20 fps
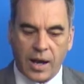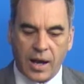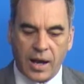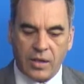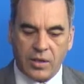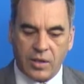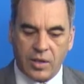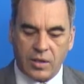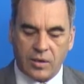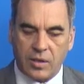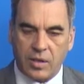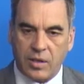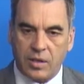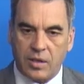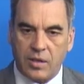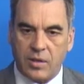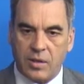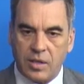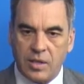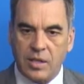I think
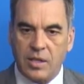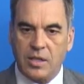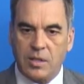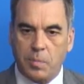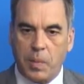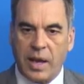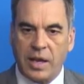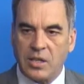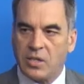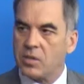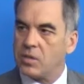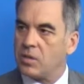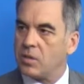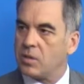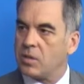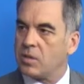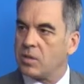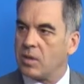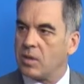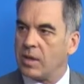that these
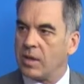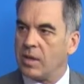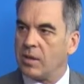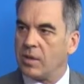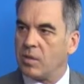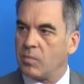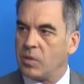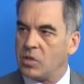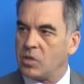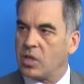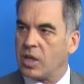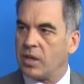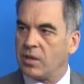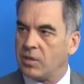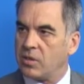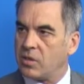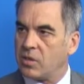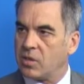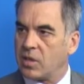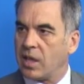patients in the
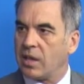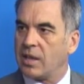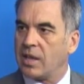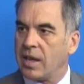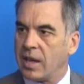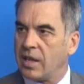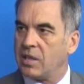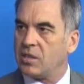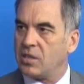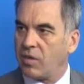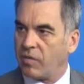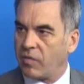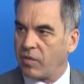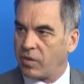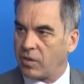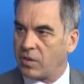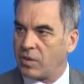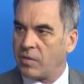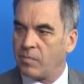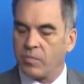Magellan study are
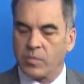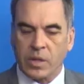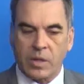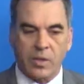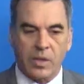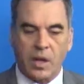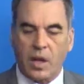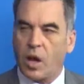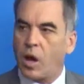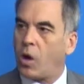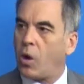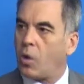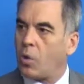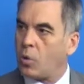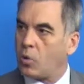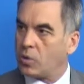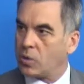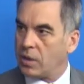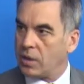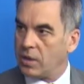different. They're
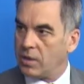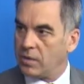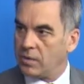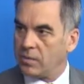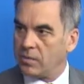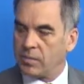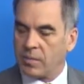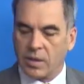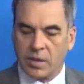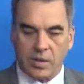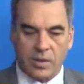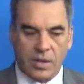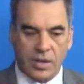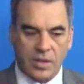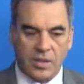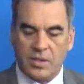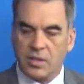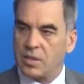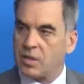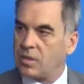older,
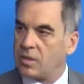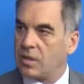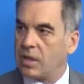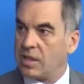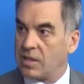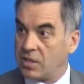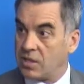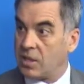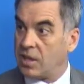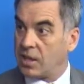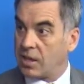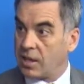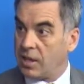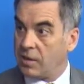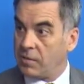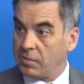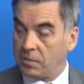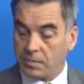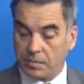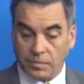they're
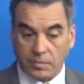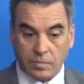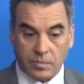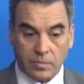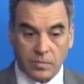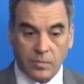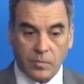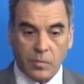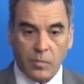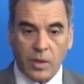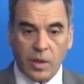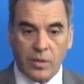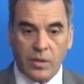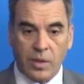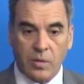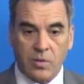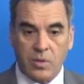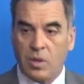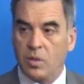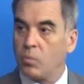sicker.
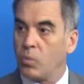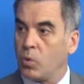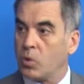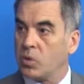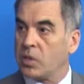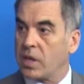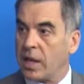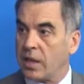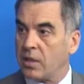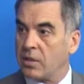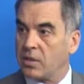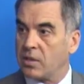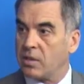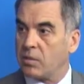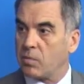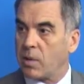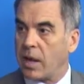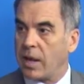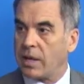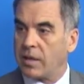There was the mortality
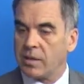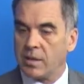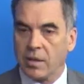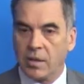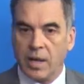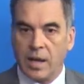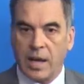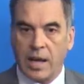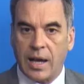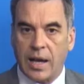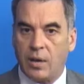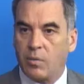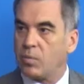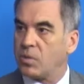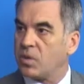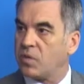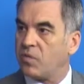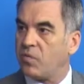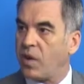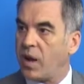rate
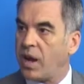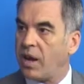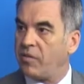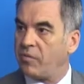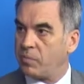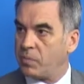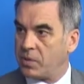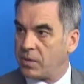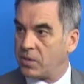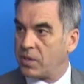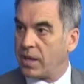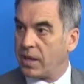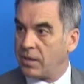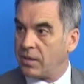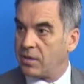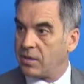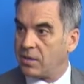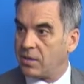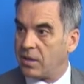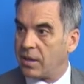was
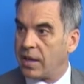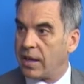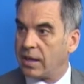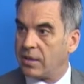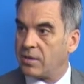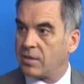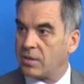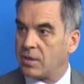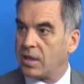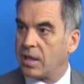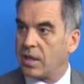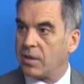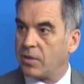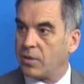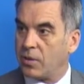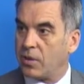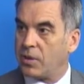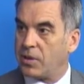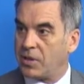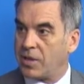5% at
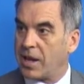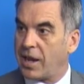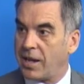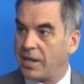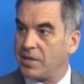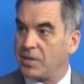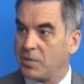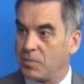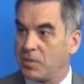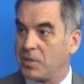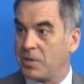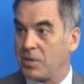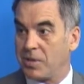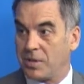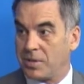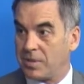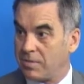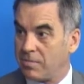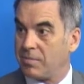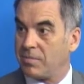30 days, which
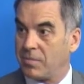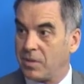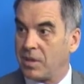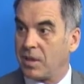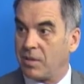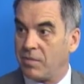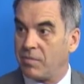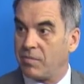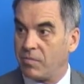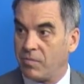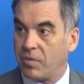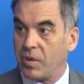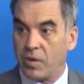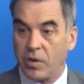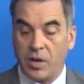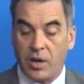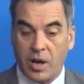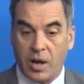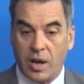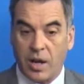is, you know,
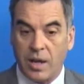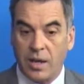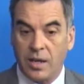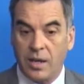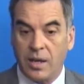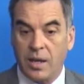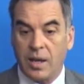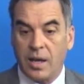very high.